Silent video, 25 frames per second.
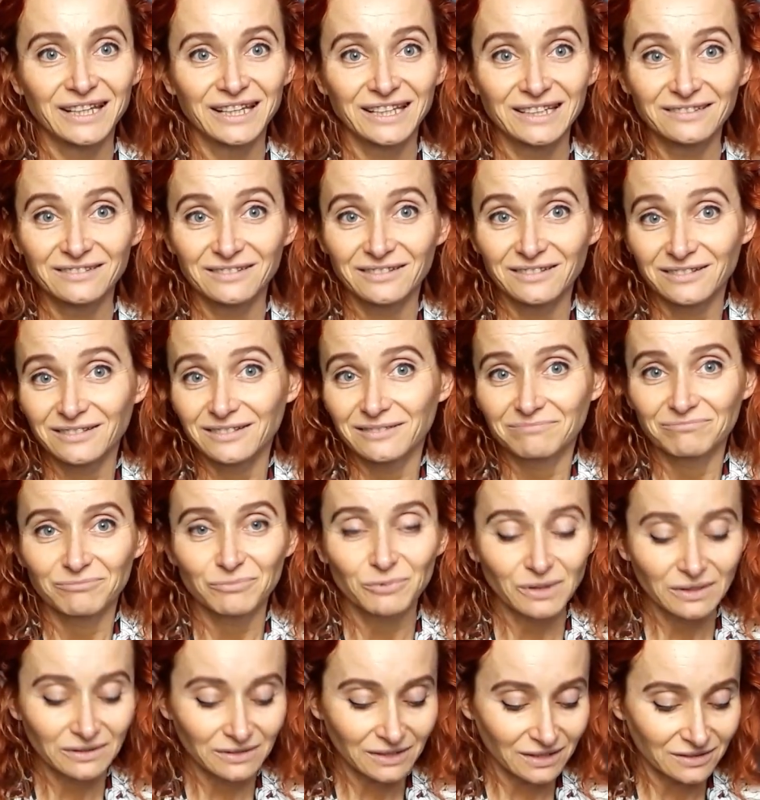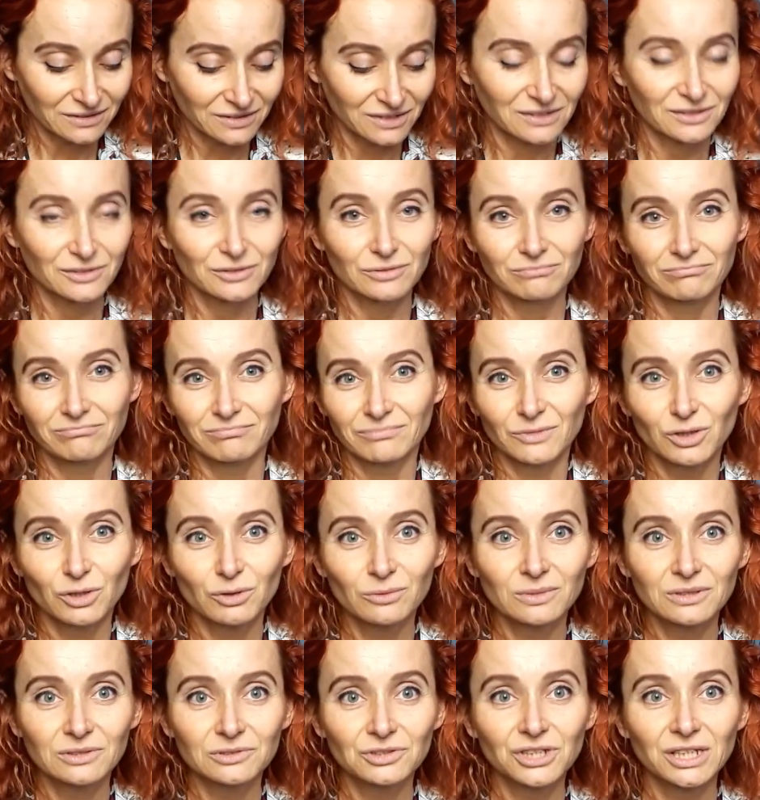and well, they're just
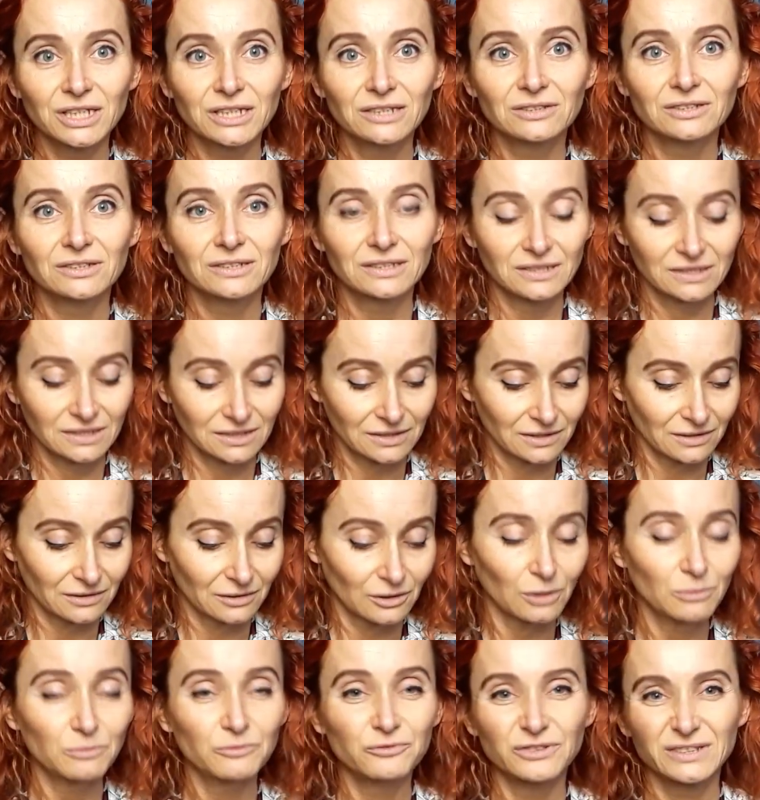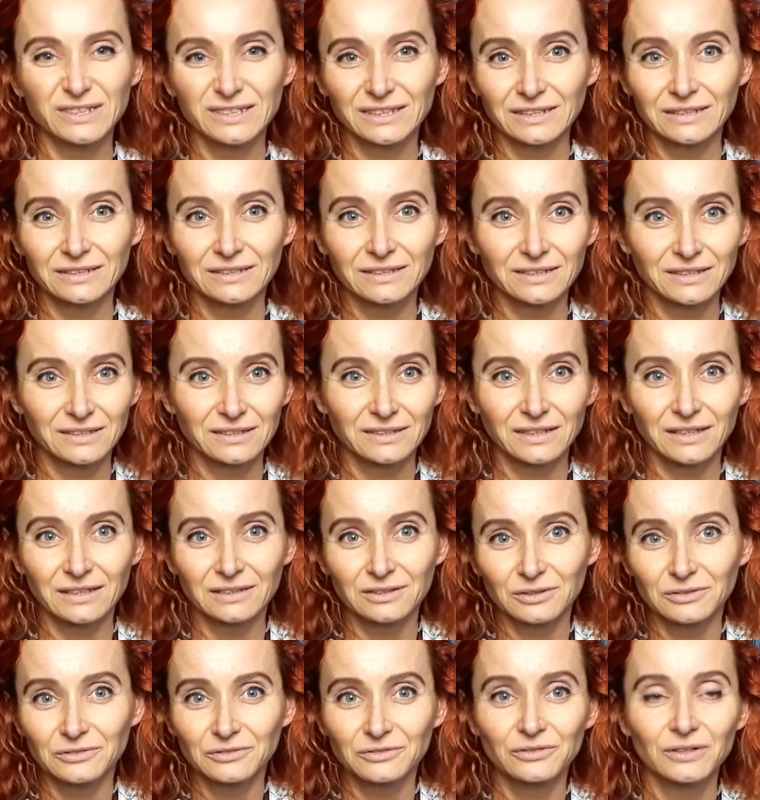normal changes. Obviously, this is
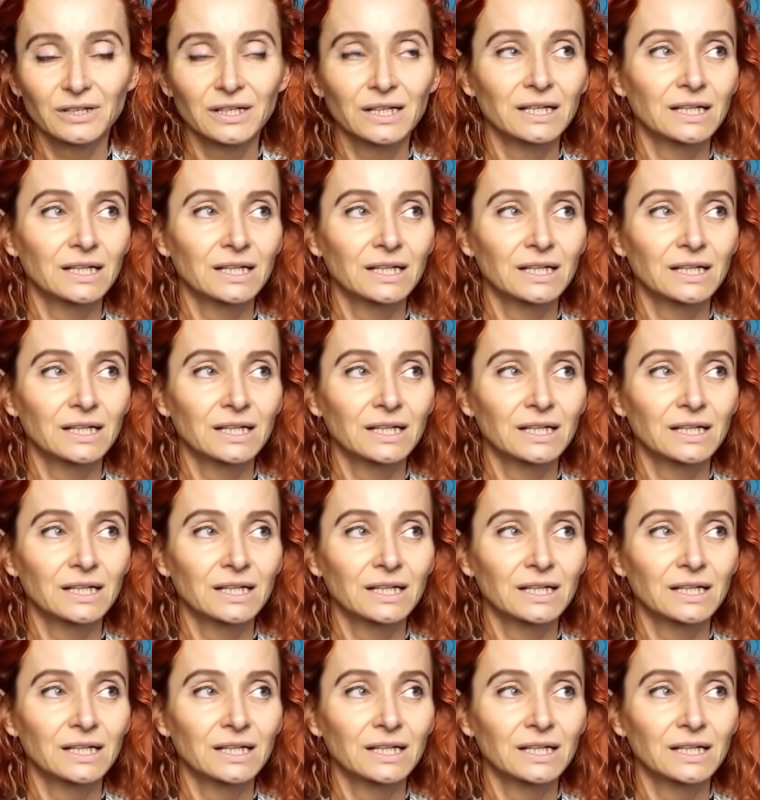kind of